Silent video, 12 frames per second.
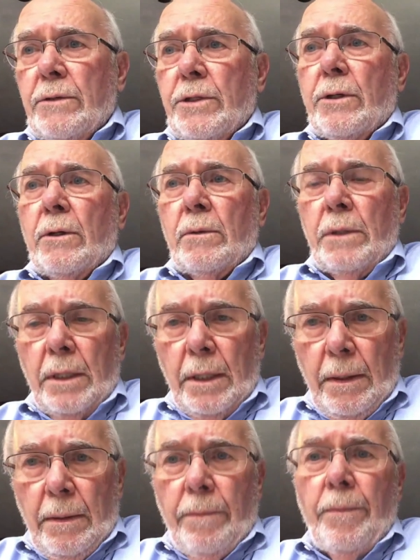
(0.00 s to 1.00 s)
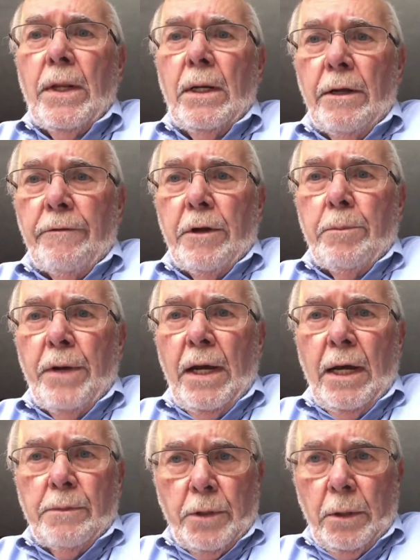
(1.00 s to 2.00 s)
So you, if you pay
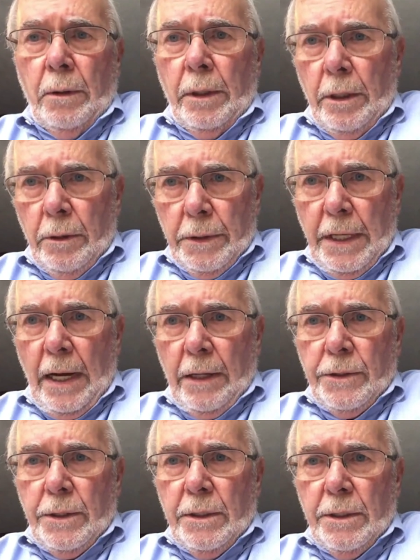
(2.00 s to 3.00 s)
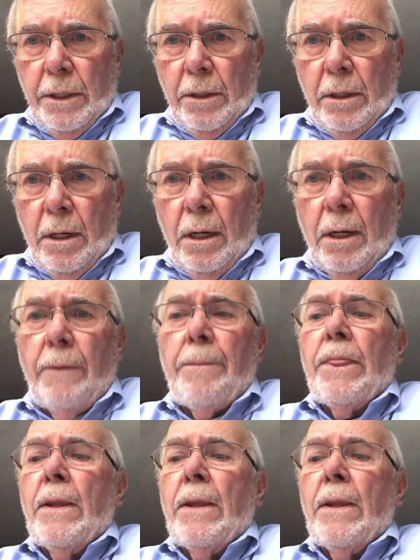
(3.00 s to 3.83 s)
absolutely no taxes at all,